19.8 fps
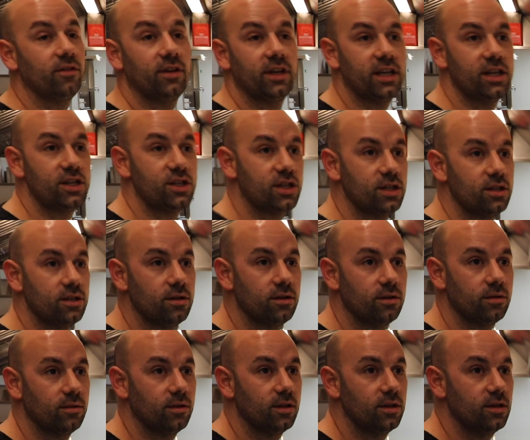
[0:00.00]
of the kitchen
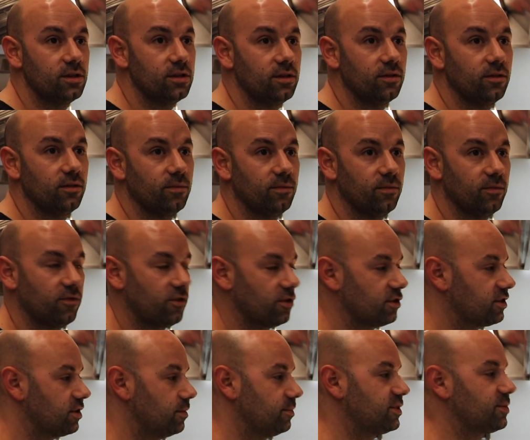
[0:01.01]
for
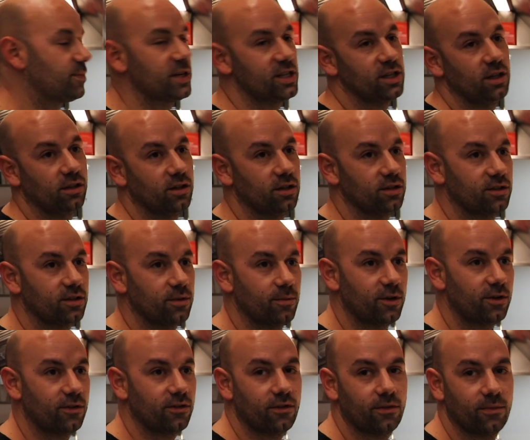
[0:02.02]
some special
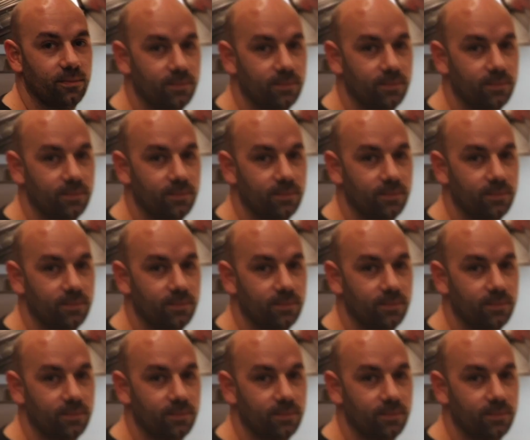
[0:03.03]
customers.